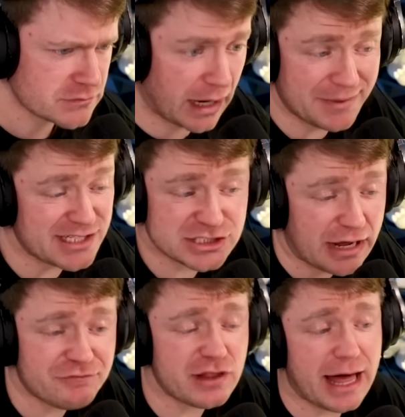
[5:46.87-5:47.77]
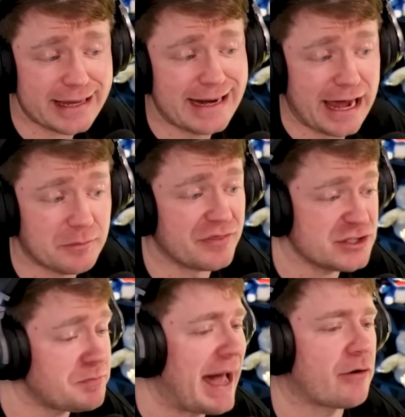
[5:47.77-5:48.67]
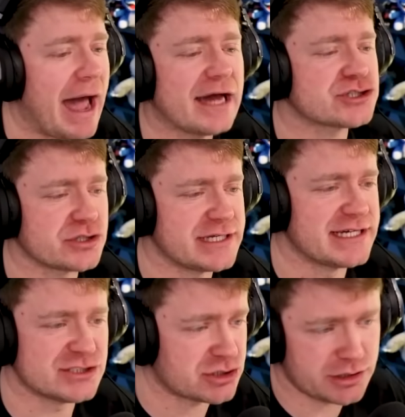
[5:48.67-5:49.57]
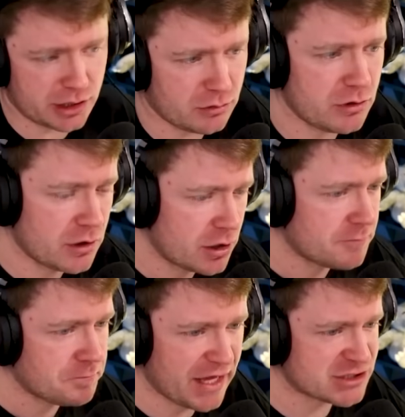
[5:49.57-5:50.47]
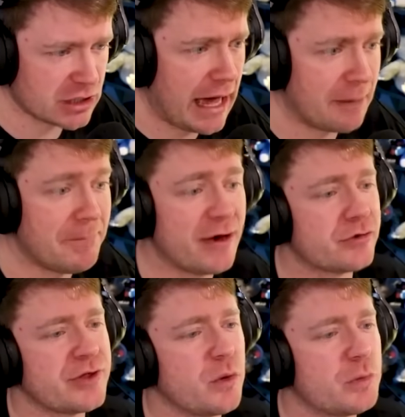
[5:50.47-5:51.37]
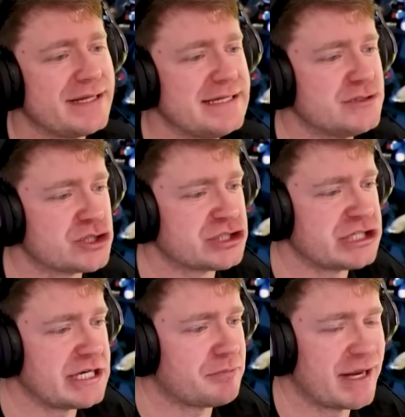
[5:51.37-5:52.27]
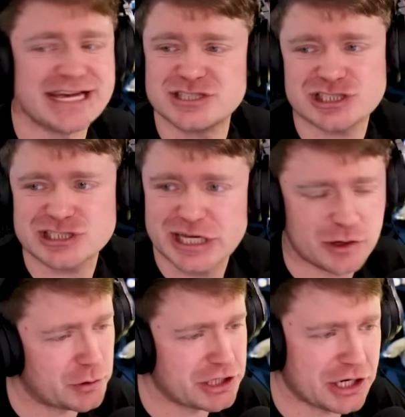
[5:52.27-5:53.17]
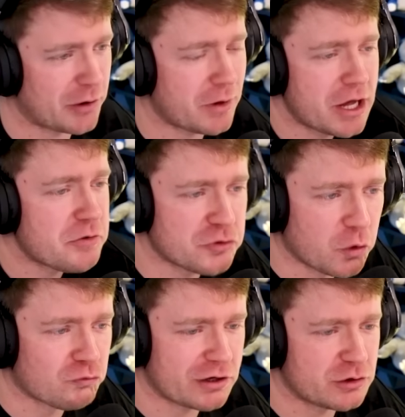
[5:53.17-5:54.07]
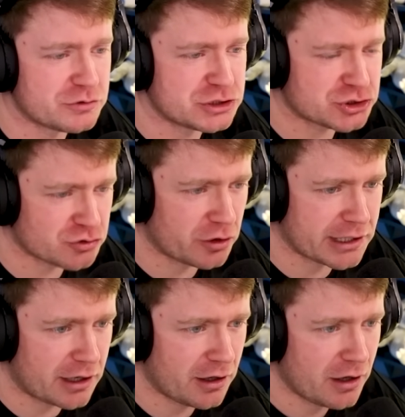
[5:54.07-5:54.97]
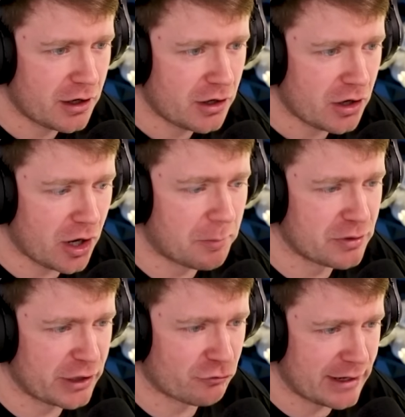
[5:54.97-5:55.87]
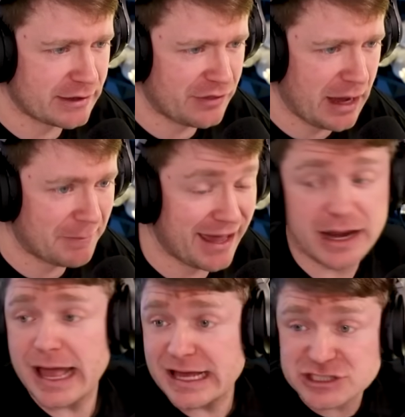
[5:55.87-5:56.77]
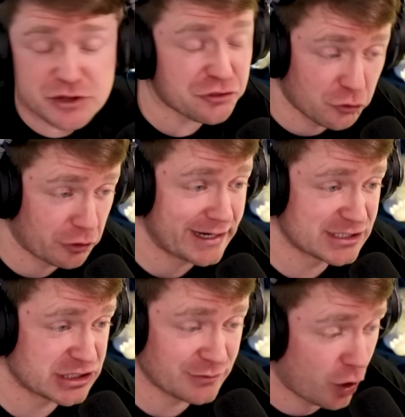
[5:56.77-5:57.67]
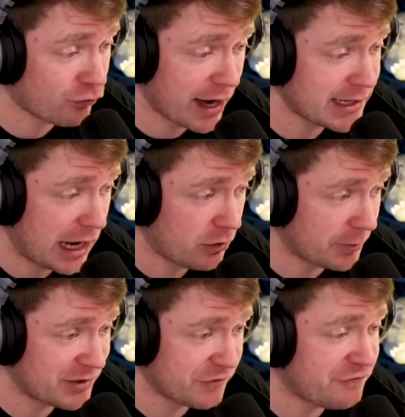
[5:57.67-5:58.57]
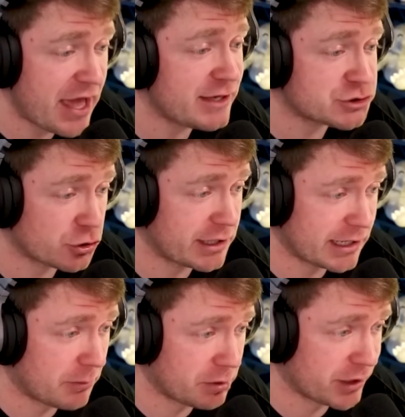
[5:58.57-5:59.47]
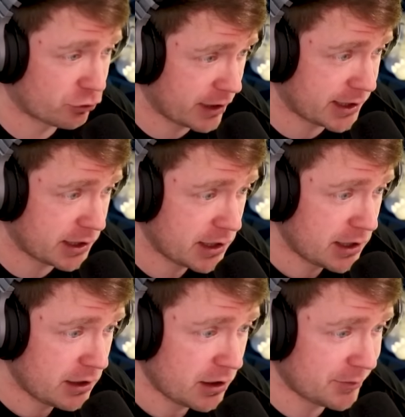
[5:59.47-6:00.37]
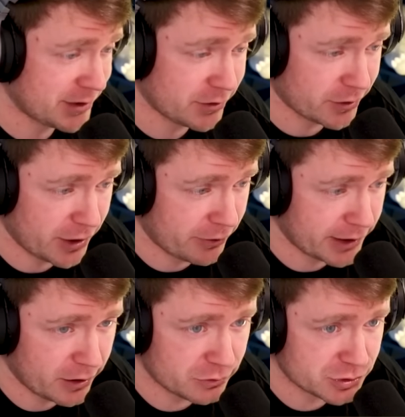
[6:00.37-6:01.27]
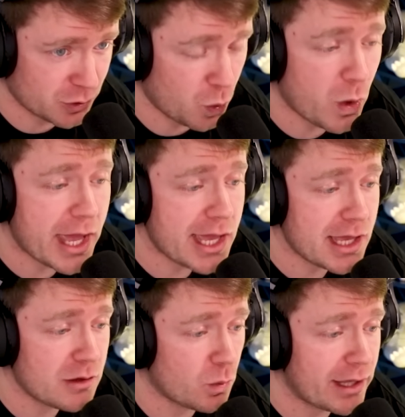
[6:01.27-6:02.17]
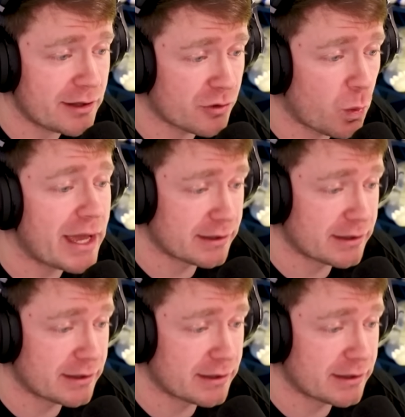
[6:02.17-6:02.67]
I mean, he's not flying at him, and this battle actually is, you know, it's a lot better than what we did just see, but it's still, you know, the real Destroyer obliterated that man. Is it 3-0 right now? I mean, the fakes are getting obliterated. I mean, look, there he goes. Way in the way